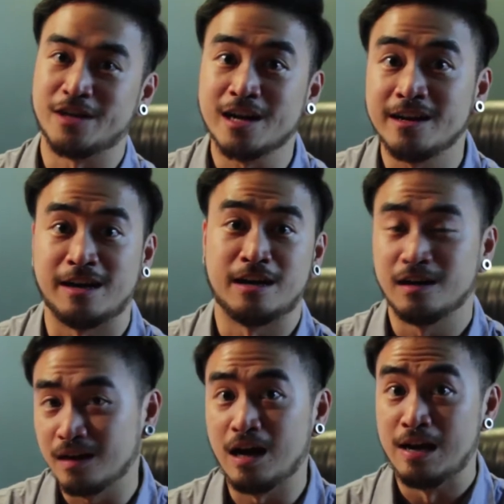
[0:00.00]
career
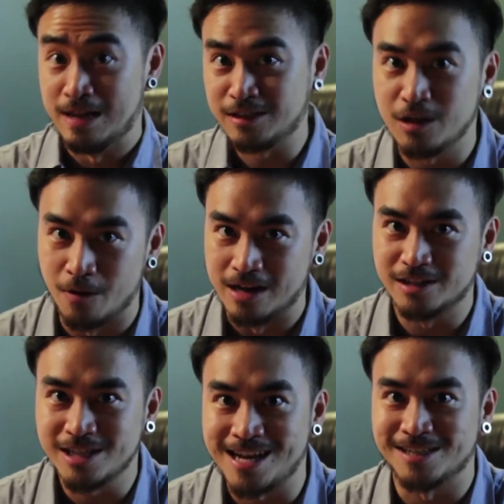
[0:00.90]
unless you wanna
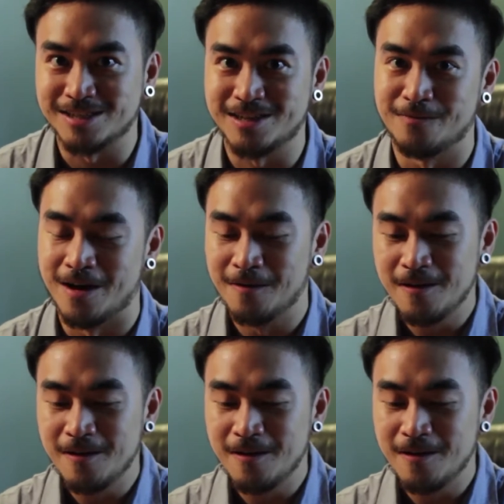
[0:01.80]
change, diba?